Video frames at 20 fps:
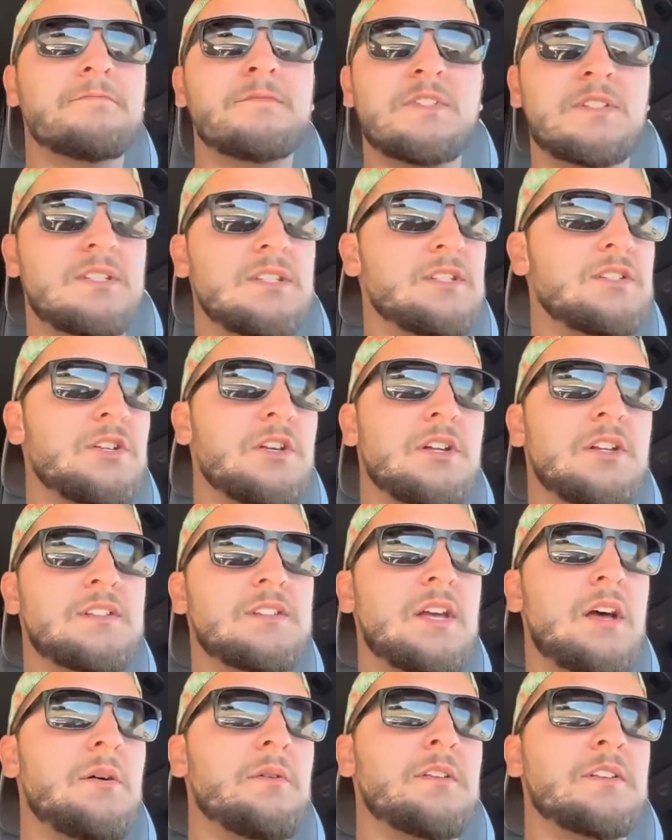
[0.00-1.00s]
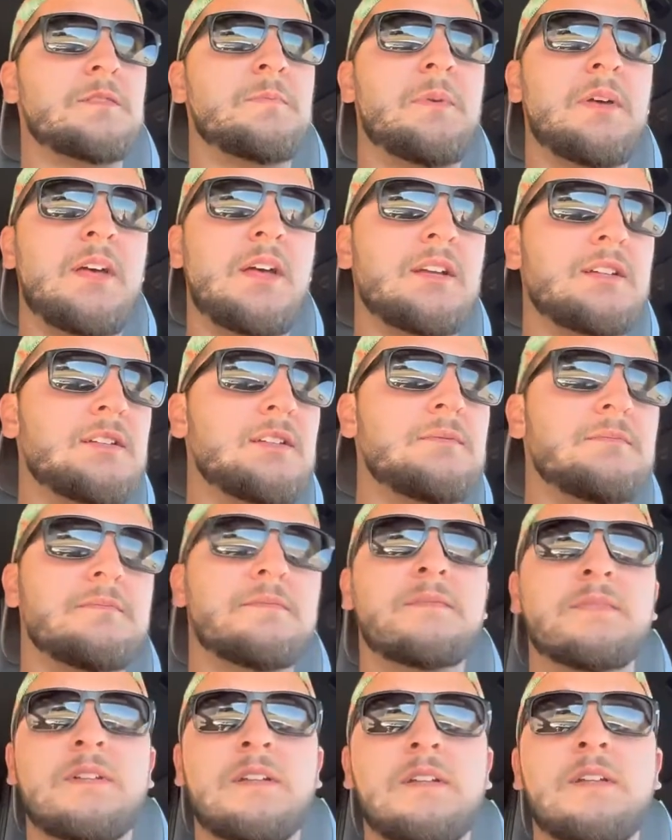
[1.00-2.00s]
it's as good as I would expect.
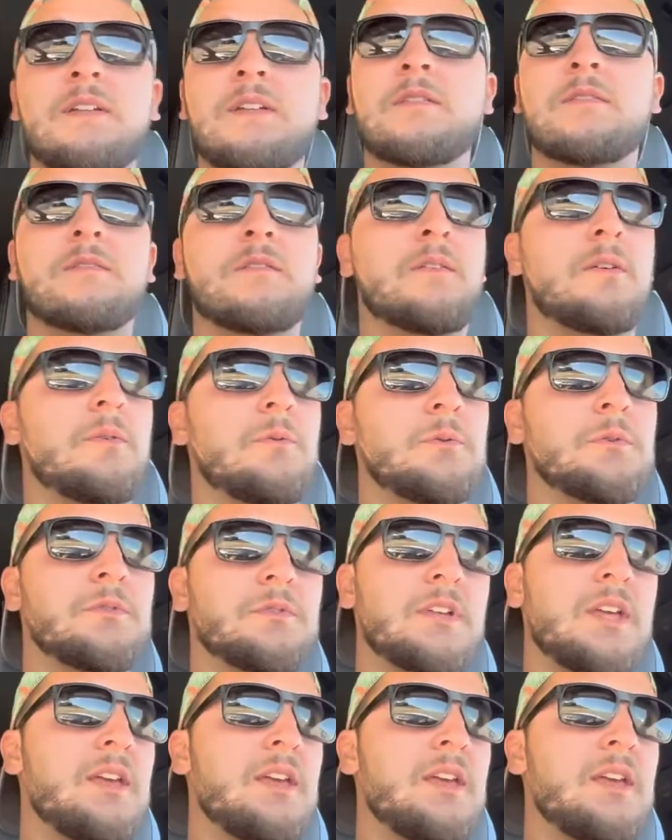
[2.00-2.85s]
We'll